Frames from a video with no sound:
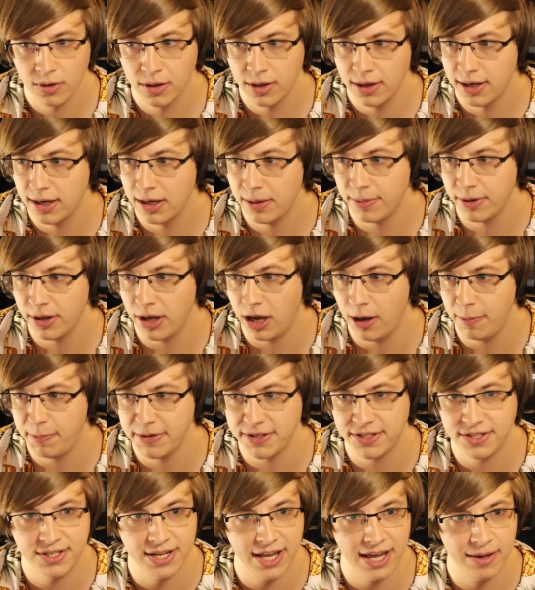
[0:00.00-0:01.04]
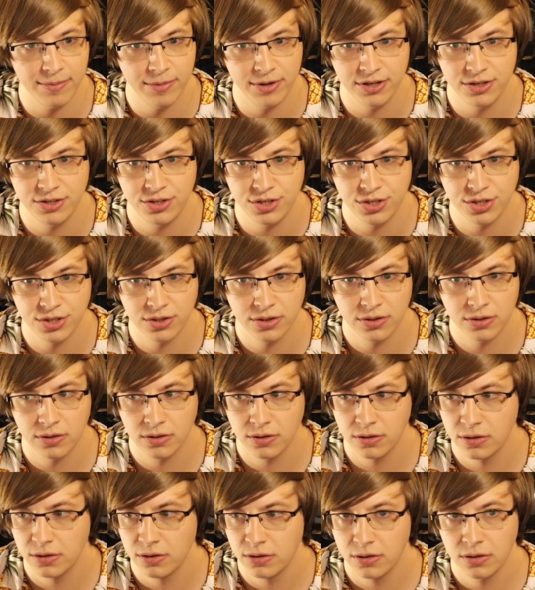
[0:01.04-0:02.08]
I'm gonna up its damage.
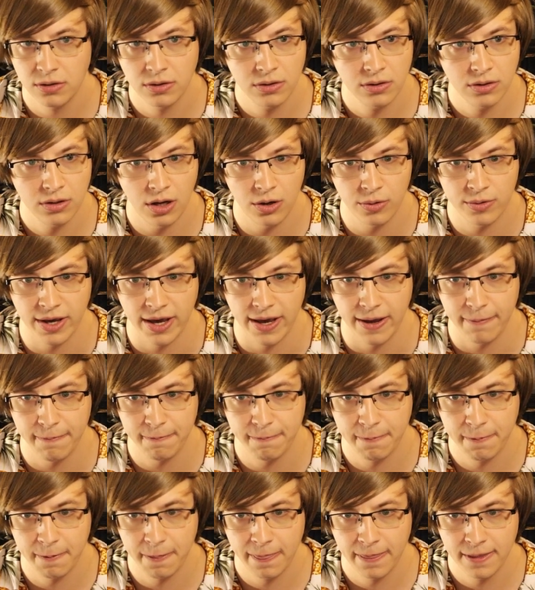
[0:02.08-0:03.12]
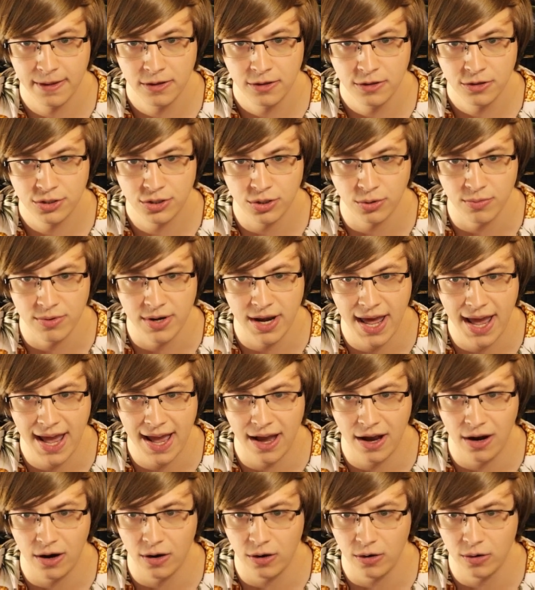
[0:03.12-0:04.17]
Okay, so
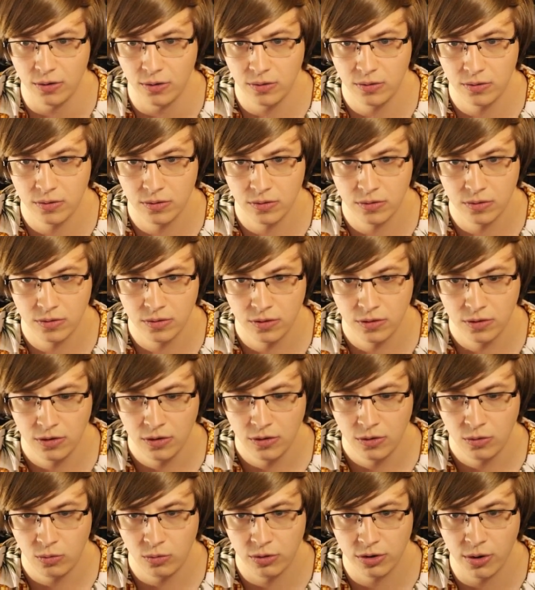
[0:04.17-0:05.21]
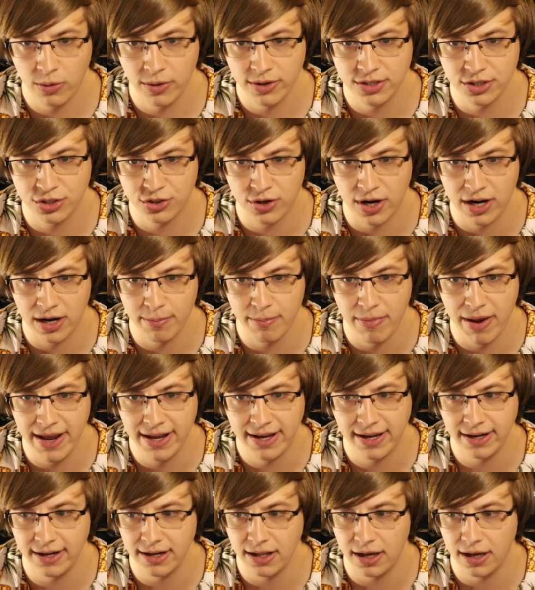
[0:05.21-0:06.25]
now we're going to try to
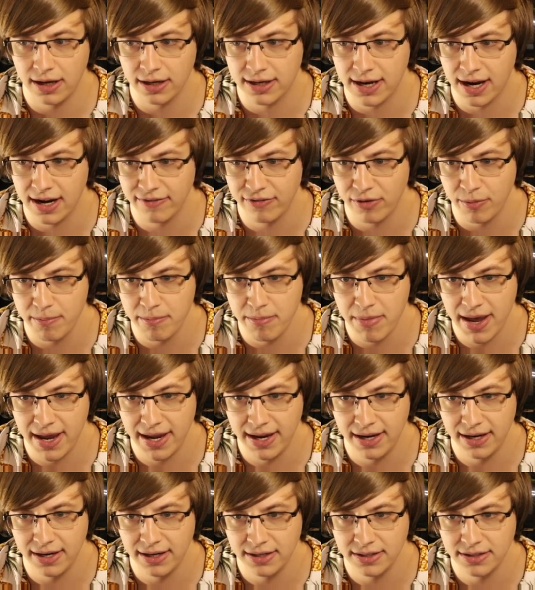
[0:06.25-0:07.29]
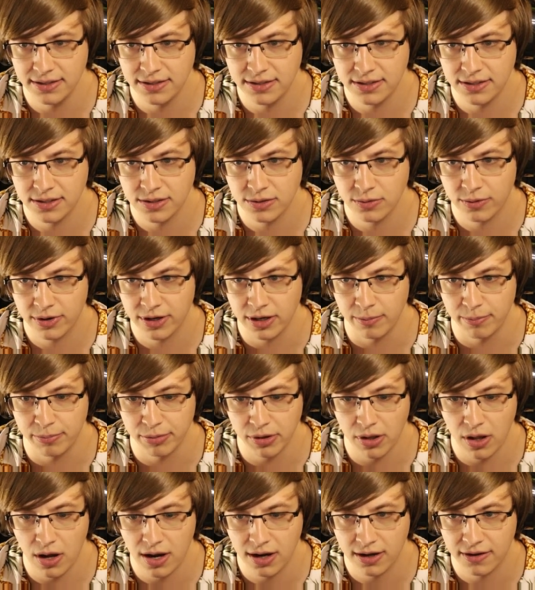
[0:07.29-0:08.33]
make it a kind of a maze. We're gonna
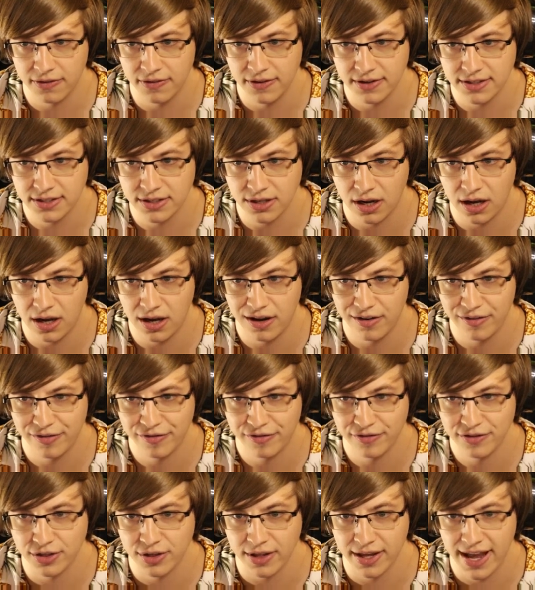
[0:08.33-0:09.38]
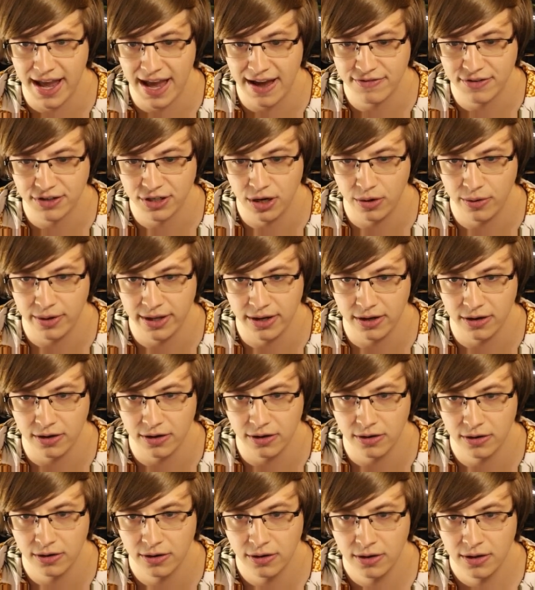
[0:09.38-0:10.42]
block this off so they have to go
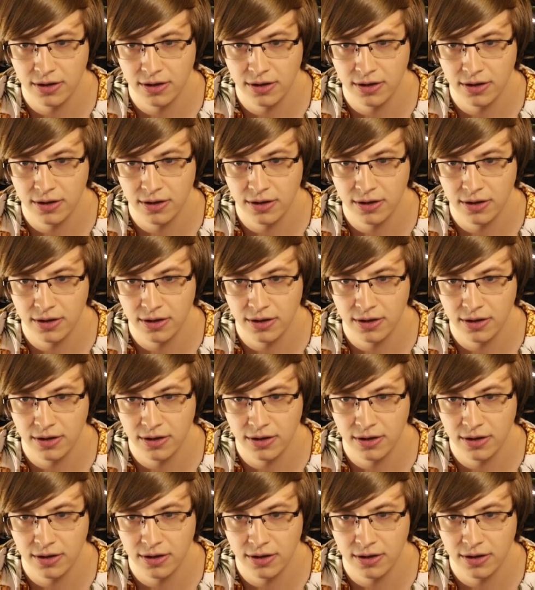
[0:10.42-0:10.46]
here.